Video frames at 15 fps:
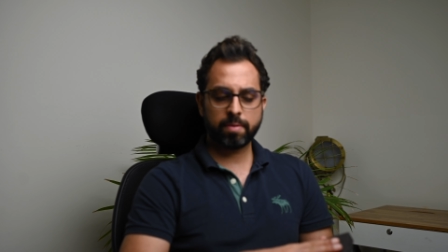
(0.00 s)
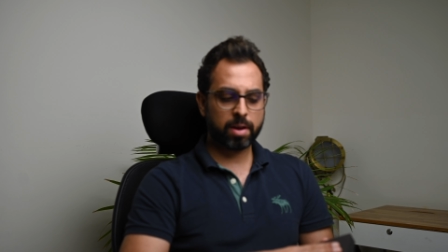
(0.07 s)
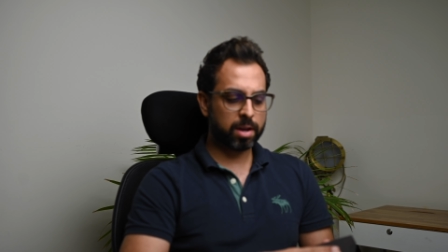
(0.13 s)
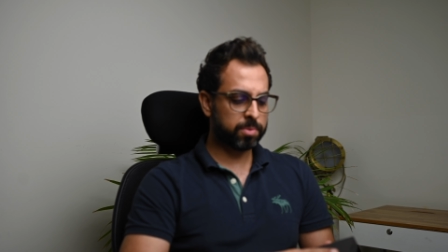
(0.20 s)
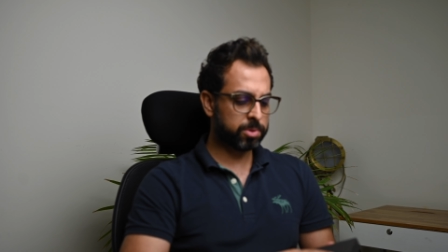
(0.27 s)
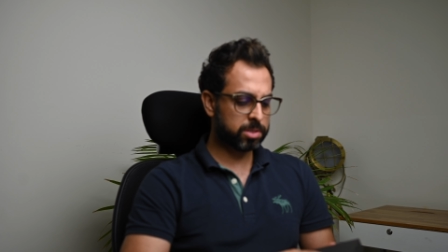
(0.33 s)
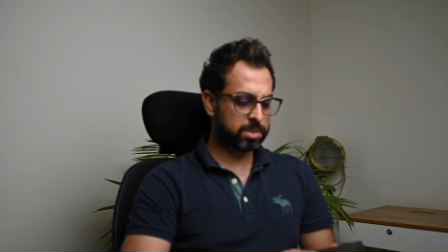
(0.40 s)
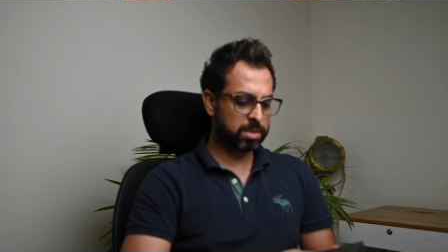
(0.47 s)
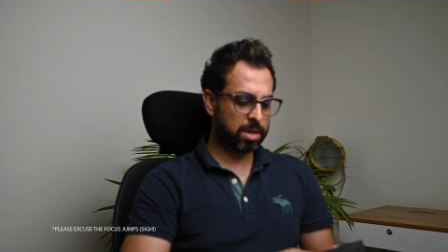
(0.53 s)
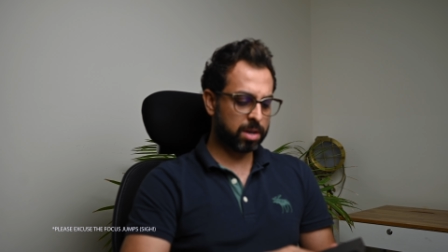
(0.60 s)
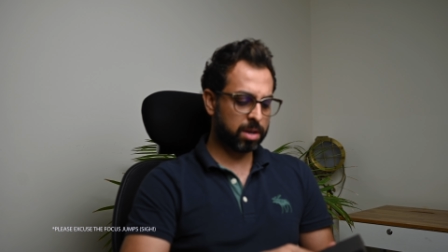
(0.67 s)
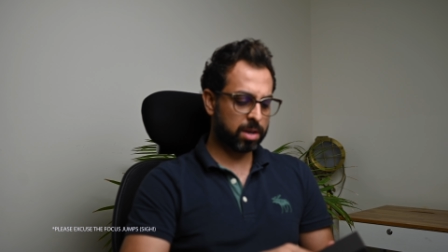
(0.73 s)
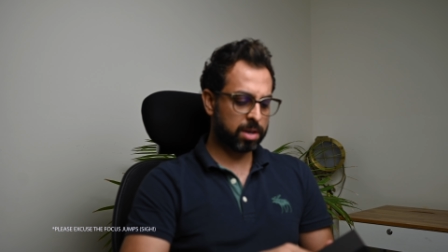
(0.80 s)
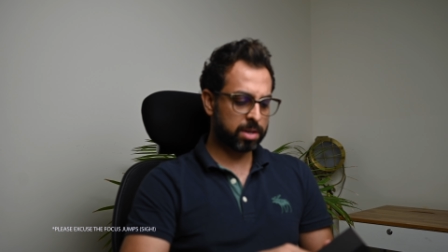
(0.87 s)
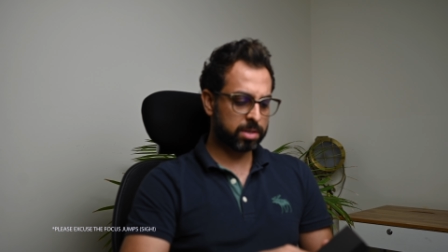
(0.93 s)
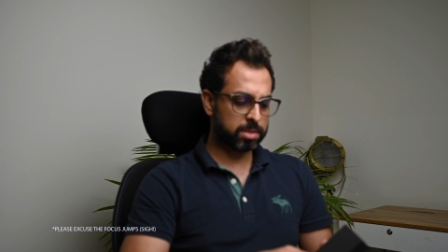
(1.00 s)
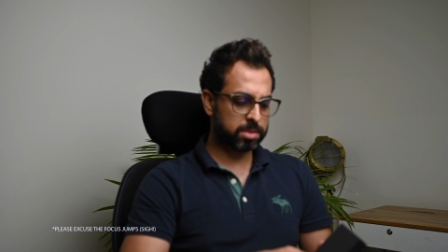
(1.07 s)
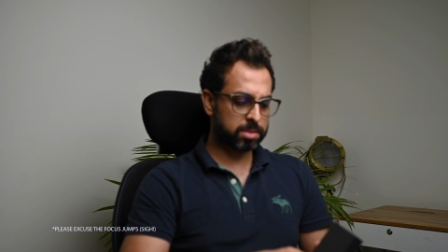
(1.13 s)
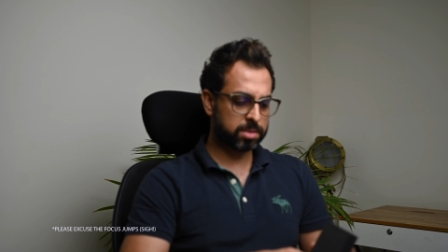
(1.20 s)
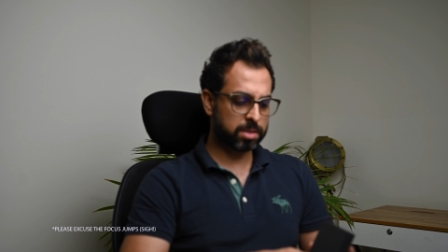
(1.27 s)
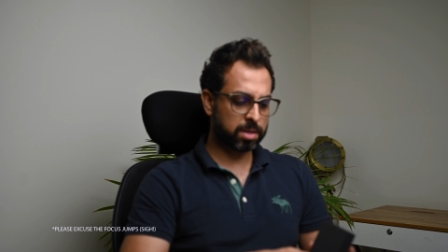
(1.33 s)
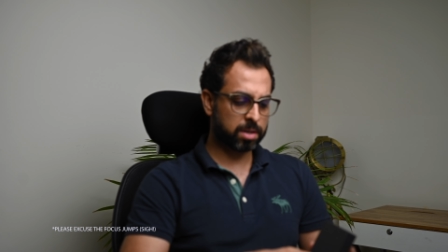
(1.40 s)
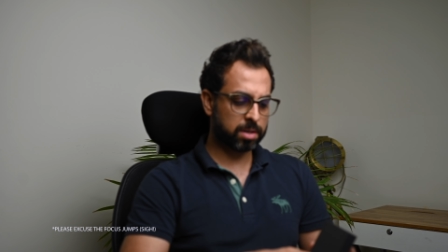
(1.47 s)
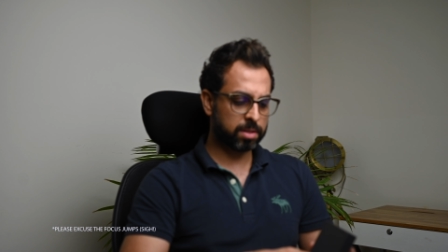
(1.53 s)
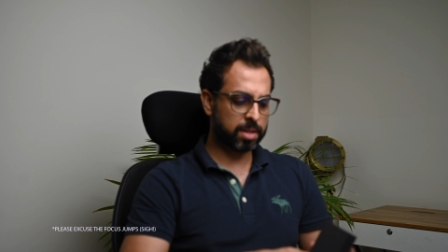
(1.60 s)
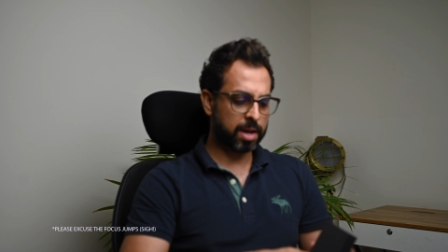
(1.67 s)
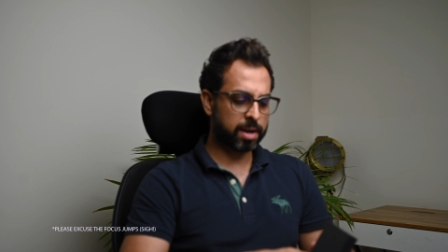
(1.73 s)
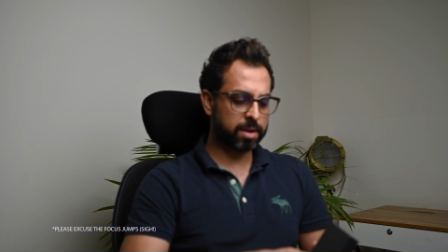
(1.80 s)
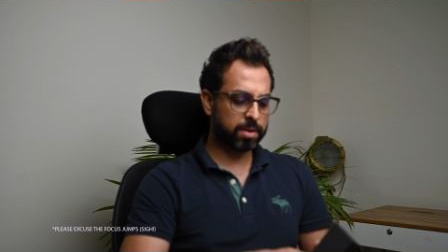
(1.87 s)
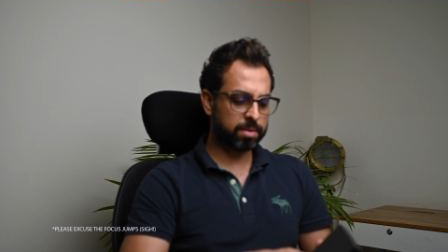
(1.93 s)
I would say, is
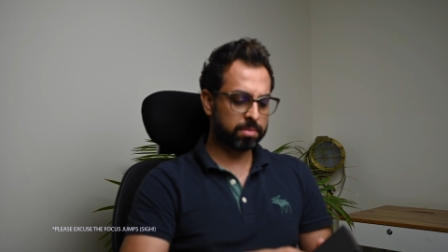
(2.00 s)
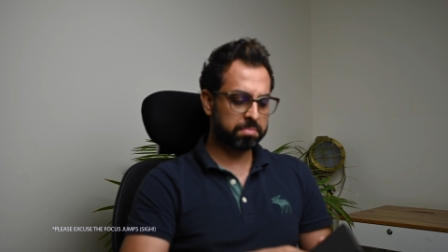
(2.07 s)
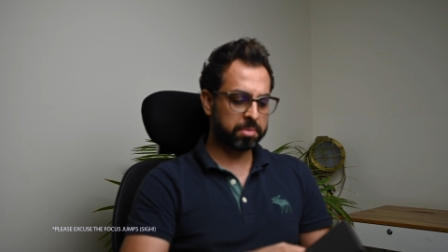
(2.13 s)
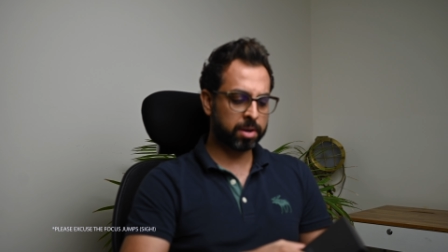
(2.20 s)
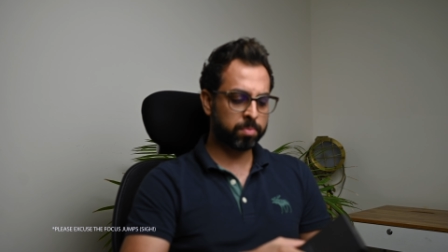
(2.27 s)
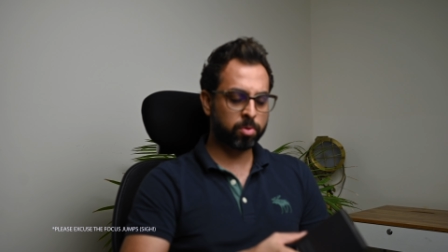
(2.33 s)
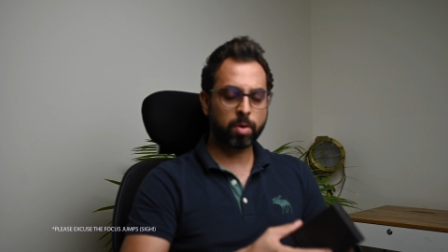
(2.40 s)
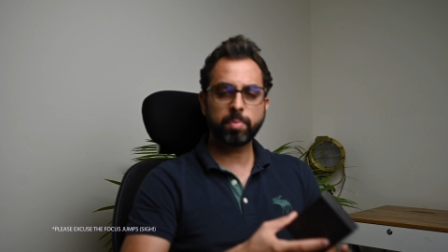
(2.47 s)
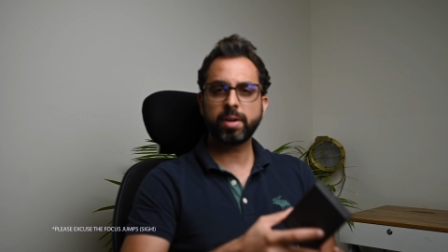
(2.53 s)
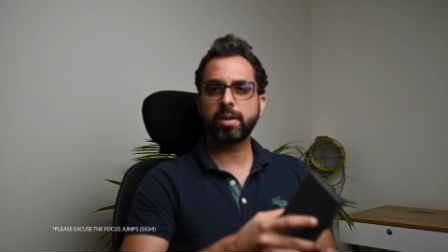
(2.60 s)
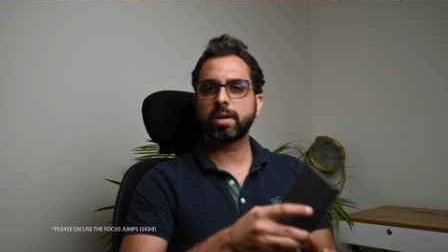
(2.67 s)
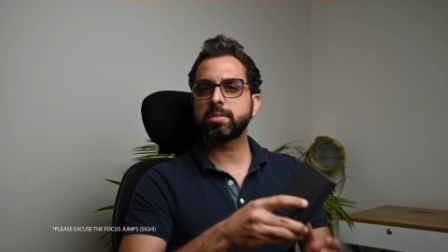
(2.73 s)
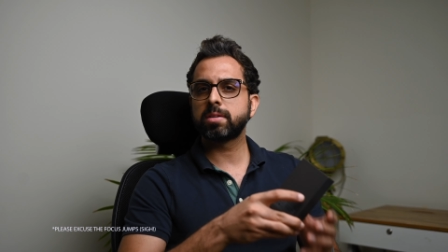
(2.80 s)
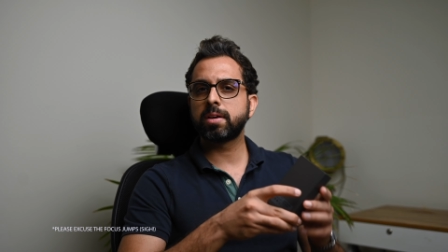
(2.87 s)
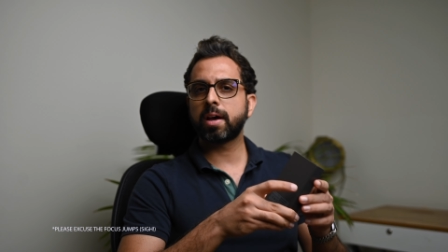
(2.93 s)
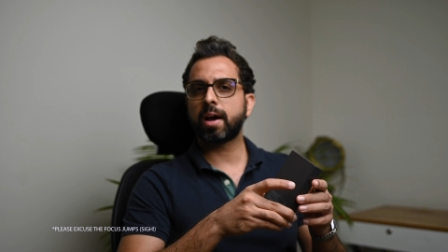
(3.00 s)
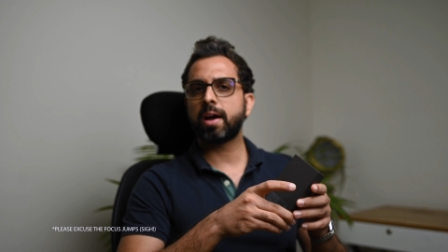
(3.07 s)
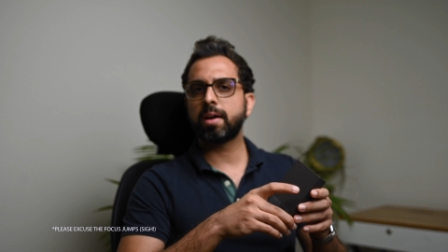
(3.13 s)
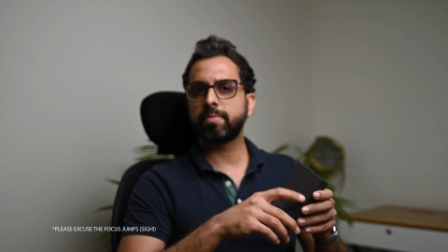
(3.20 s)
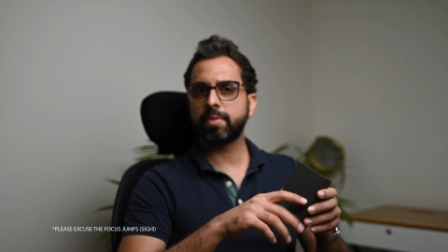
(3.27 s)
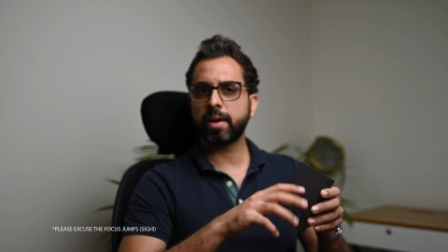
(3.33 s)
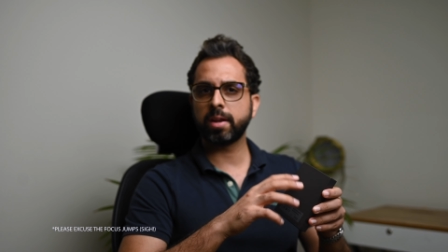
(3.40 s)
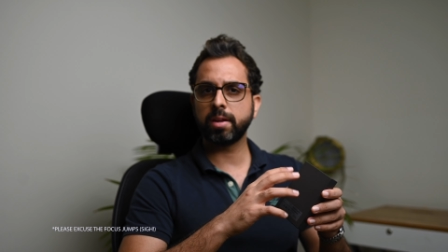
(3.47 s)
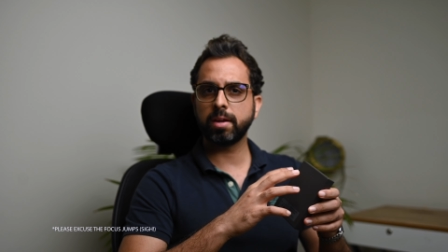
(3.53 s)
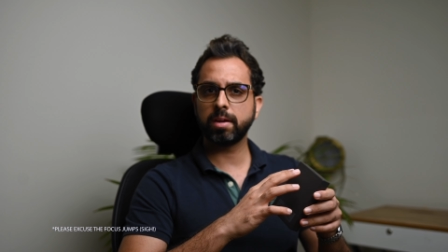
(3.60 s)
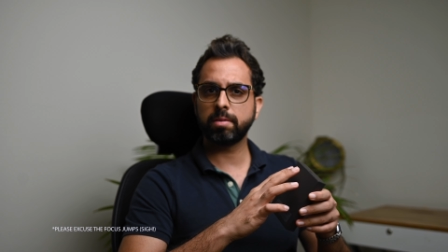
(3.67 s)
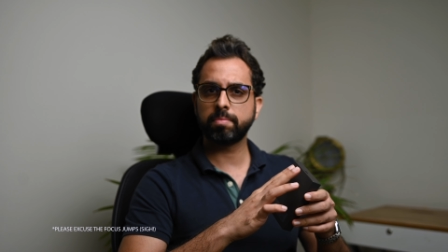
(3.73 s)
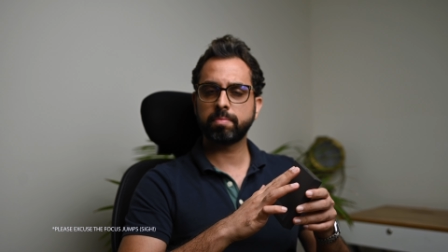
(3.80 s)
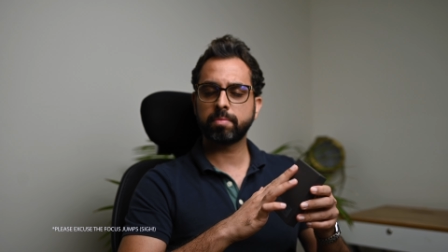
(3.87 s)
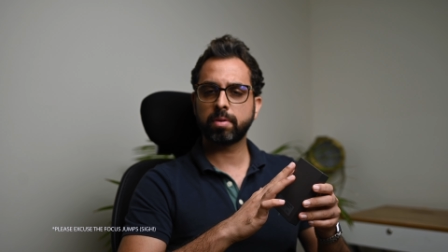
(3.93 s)
that it probably doesn't have
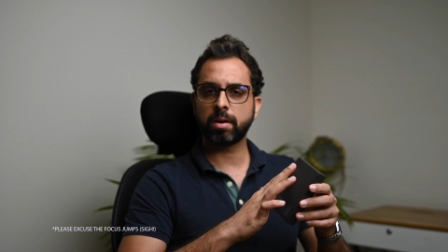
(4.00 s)
any